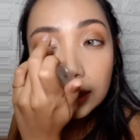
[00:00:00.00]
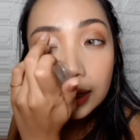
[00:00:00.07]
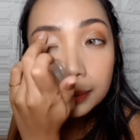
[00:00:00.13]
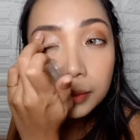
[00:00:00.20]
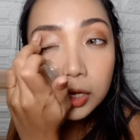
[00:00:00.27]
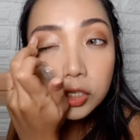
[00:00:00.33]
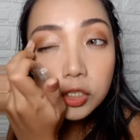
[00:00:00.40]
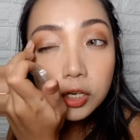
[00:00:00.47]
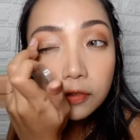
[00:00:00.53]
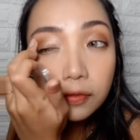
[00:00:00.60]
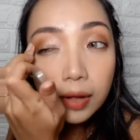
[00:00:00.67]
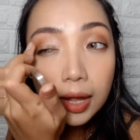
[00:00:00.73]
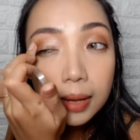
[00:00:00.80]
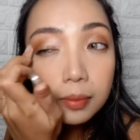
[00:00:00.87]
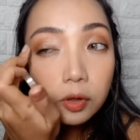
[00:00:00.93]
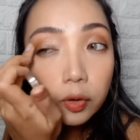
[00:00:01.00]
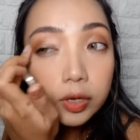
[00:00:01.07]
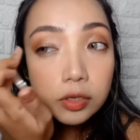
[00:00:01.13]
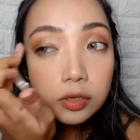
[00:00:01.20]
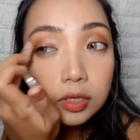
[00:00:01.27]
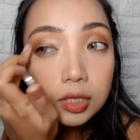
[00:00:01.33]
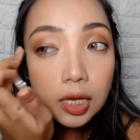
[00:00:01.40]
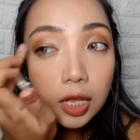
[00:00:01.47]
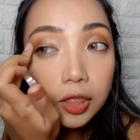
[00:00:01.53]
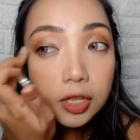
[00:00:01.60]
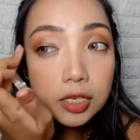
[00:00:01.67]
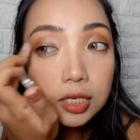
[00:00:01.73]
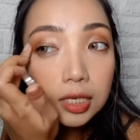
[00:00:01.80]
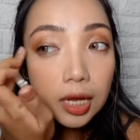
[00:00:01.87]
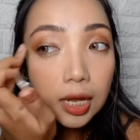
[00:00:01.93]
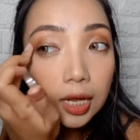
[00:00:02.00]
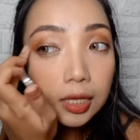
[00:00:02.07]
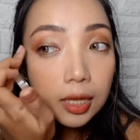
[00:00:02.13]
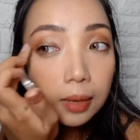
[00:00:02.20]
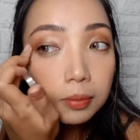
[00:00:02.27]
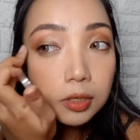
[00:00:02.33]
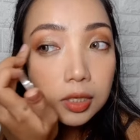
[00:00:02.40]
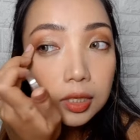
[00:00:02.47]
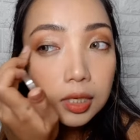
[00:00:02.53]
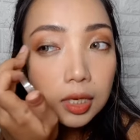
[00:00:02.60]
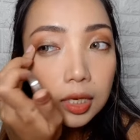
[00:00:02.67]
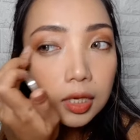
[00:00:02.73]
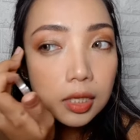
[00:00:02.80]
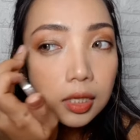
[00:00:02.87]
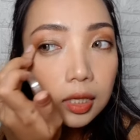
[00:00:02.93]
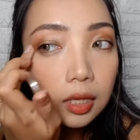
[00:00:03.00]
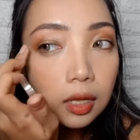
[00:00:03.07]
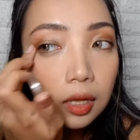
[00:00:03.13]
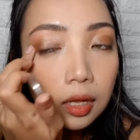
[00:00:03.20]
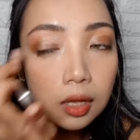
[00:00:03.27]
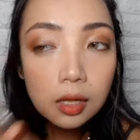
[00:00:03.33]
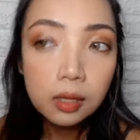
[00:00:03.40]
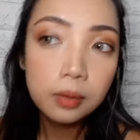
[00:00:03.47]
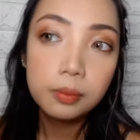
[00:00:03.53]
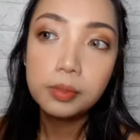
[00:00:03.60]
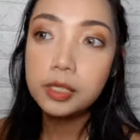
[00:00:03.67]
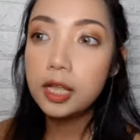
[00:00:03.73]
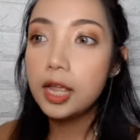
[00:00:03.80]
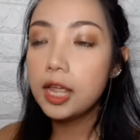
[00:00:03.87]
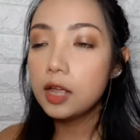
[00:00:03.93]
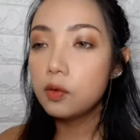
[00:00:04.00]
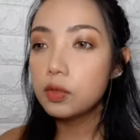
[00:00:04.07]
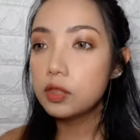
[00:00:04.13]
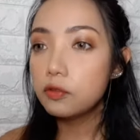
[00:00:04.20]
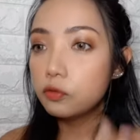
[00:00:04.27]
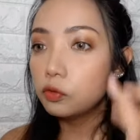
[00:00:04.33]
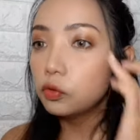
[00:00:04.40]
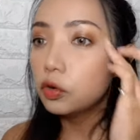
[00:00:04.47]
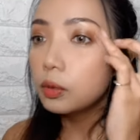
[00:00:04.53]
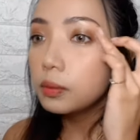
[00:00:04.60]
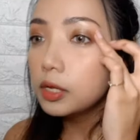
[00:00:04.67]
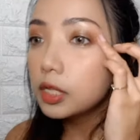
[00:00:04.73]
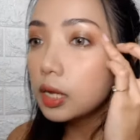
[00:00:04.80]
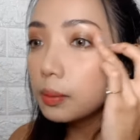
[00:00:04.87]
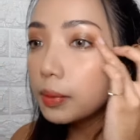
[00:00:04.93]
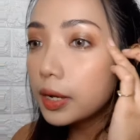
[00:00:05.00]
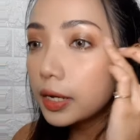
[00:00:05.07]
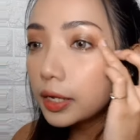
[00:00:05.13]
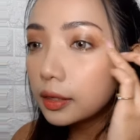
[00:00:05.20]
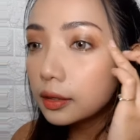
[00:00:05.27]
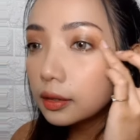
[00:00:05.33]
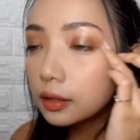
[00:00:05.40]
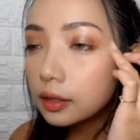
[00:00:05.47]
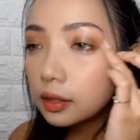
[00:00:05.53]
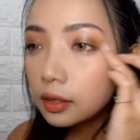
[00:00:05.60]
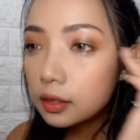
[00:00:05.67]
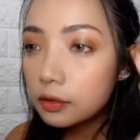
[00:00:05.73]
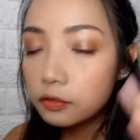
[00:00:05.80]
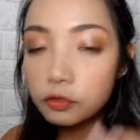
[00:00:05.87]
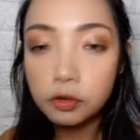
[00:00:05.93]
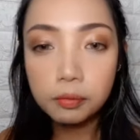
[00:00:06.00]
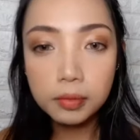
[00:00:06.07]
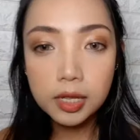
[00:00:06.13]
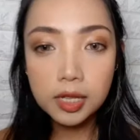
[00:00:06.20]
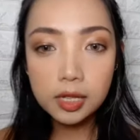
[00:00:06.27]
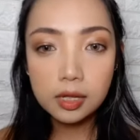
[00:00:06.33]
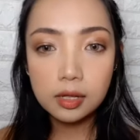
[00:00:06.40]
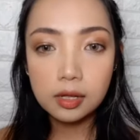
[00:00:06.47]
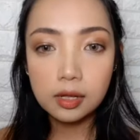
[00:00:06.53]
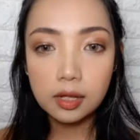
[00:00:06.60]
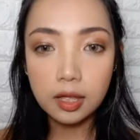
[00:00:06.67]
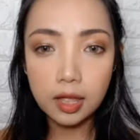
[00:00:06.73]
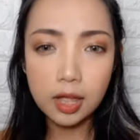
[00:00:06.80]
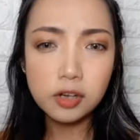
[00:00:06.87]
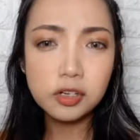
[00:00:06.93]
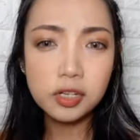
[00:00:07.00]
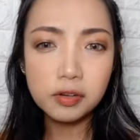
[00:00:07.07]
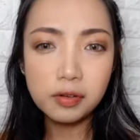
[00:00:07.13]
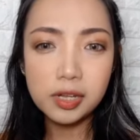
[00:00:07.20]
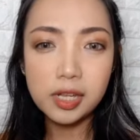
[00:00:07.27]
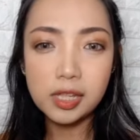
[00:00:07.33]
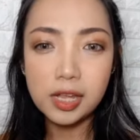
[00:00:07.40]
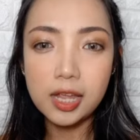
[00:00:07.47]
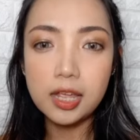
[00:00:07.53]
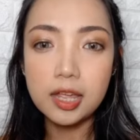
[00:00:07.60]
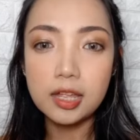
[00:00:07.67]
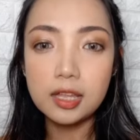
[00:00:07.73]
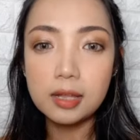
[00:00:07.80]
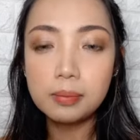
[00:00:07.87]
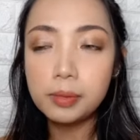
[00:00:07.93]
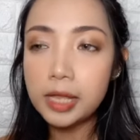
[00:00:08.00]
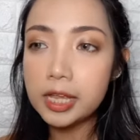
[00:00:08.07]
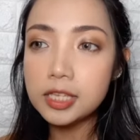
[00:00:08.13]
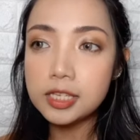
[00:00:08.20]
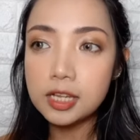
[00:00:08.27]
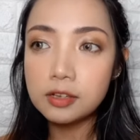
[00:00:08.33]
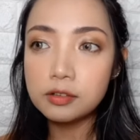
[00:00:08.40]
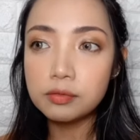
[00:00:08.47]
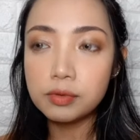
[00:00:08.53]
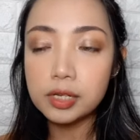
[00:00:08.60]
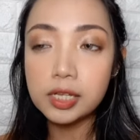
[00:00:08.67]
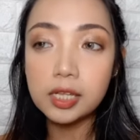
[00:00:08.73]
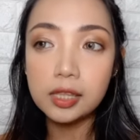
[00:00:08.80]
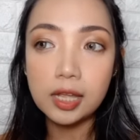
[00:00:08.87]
I'm not sure if I'm going to sell this yet. I'm still playing with the formula, but for me, I actually really like it. It blends in really